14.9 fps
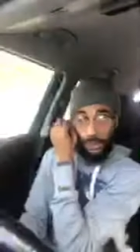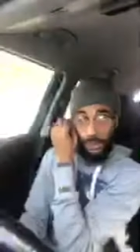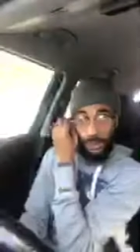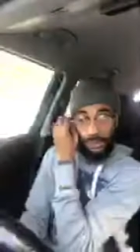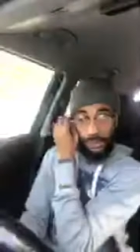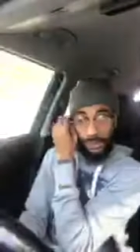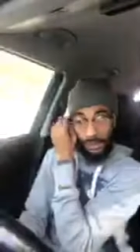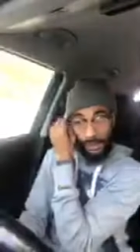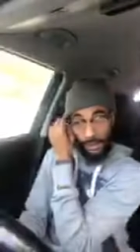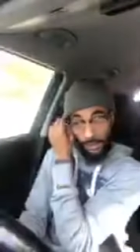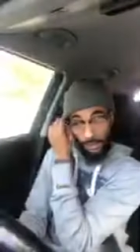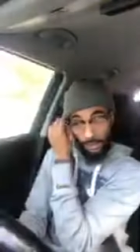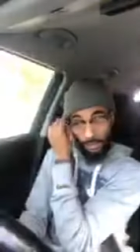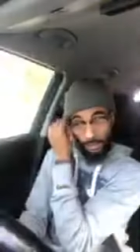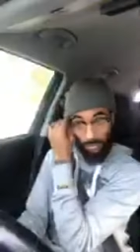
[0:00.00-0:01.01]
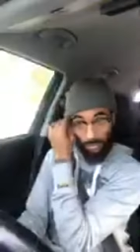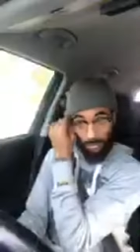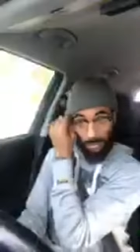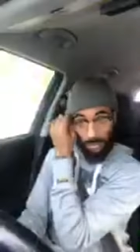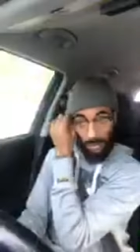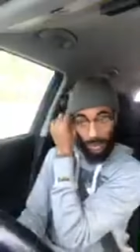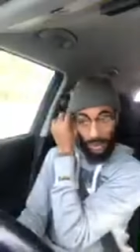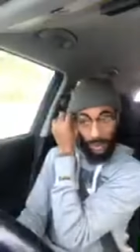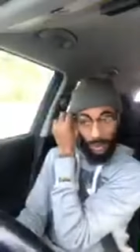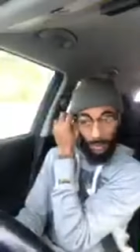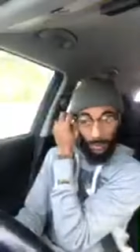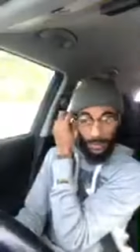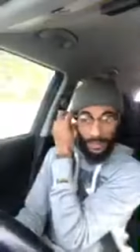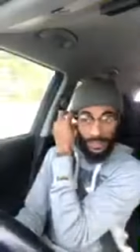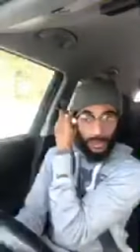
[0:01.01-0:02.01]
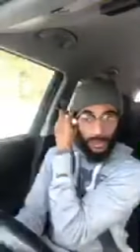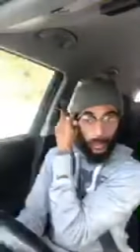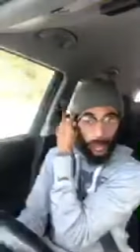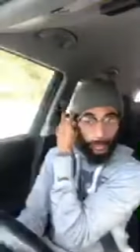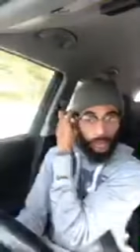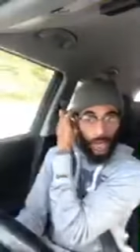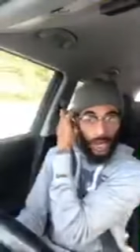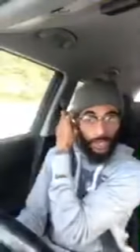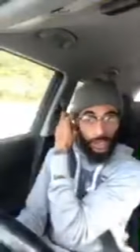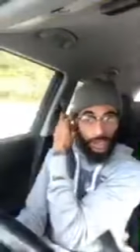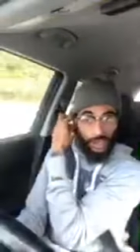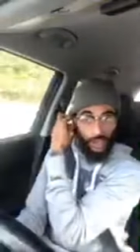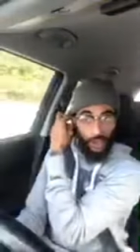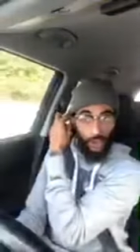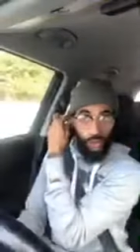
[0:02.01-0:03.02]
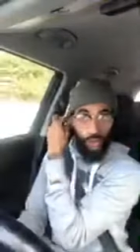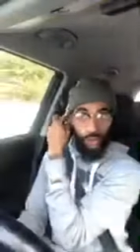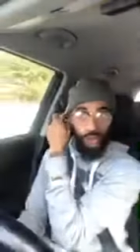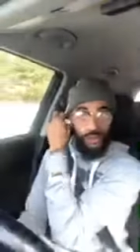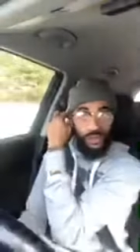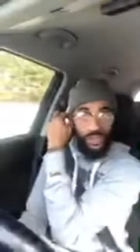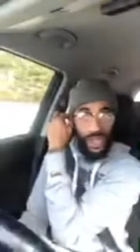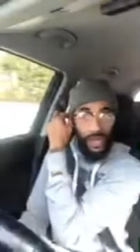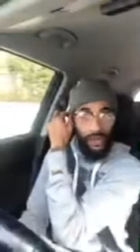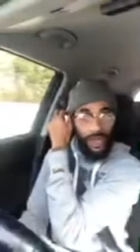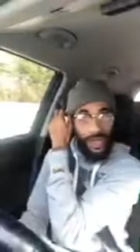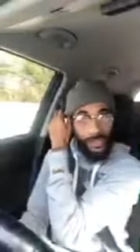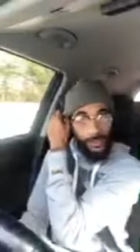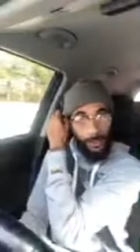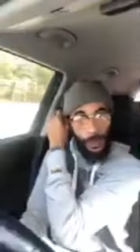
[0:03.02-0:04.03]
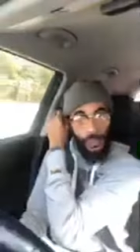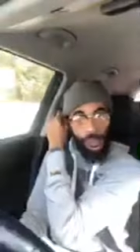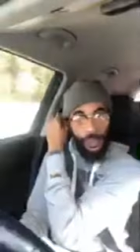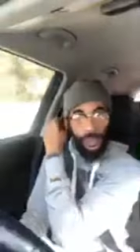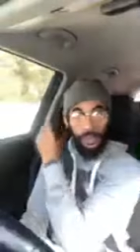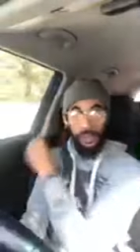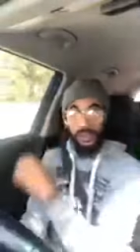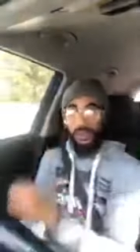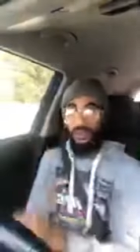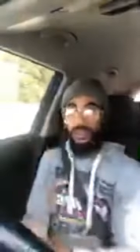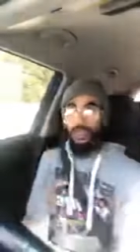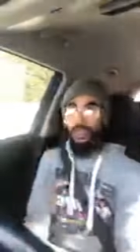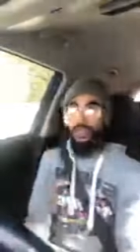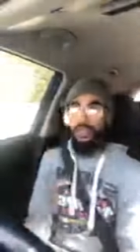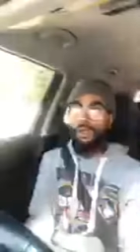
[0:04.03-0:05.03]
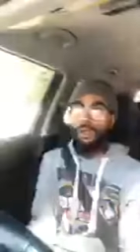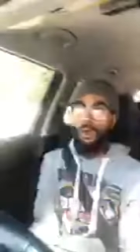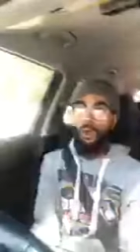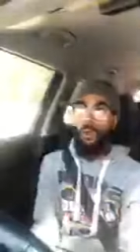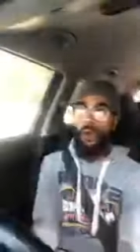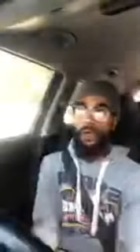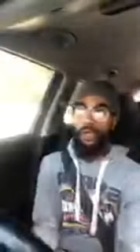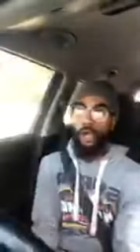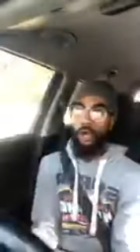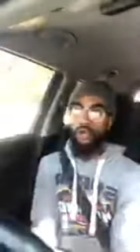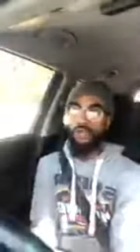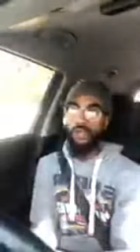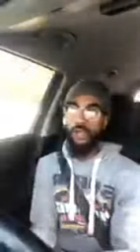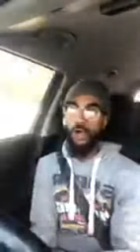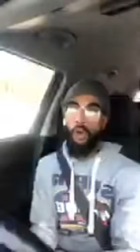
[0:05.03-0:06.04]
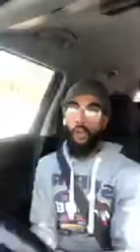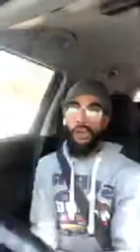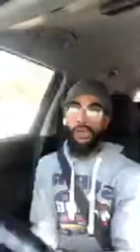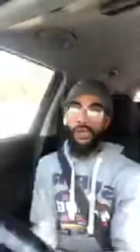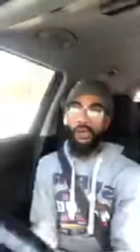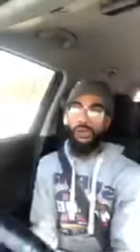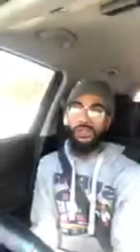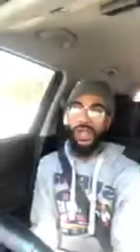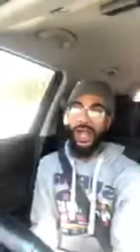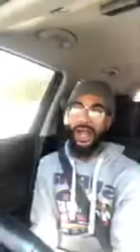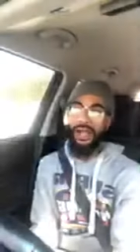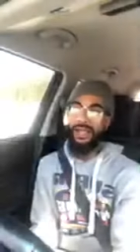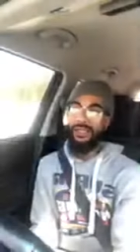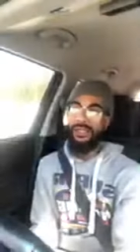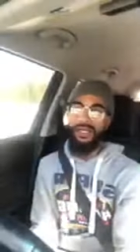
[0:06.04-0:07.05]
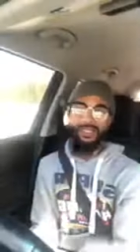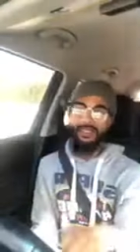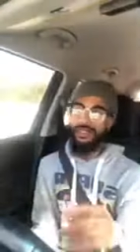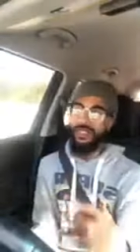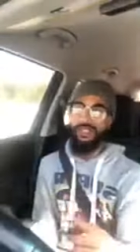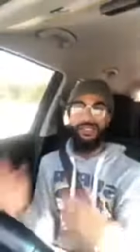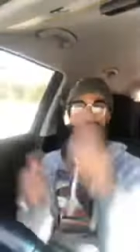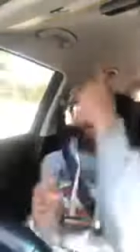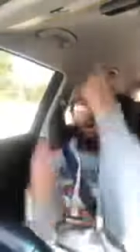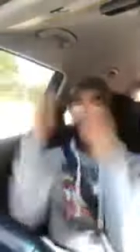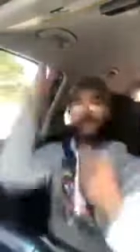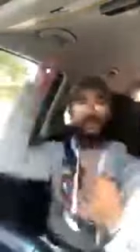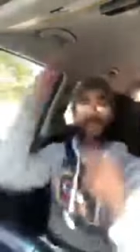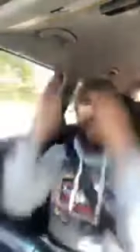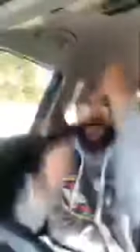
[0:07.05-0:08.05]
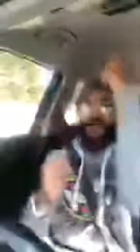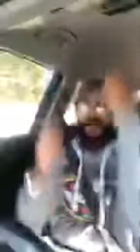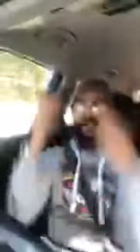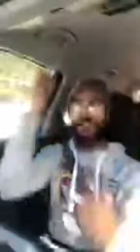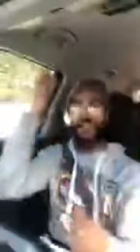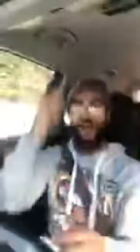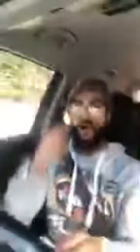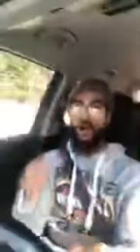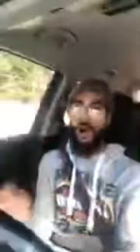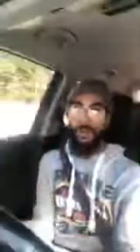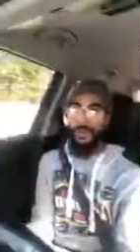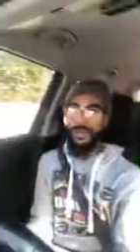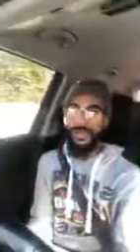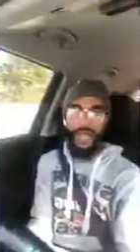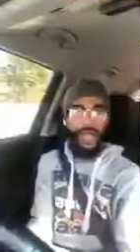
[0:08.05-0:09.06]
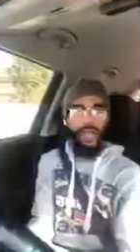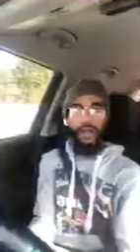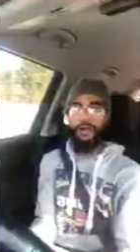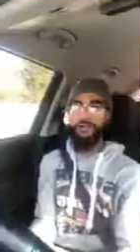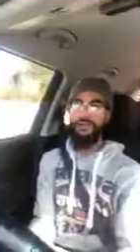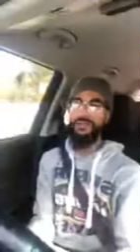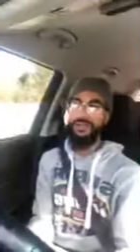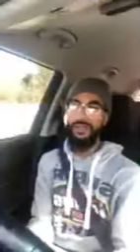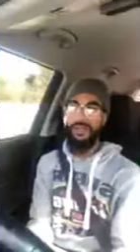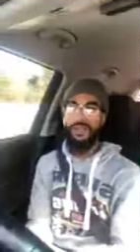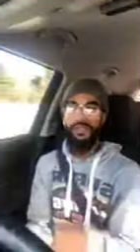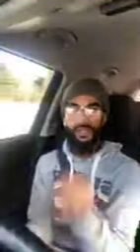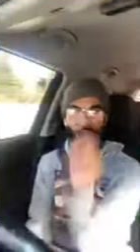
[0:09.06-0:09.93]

Yes, indeed. But this is what I'm trying to show you. Sound has pitches. One goes low, one goes high. It doesn't just automatically go up and down.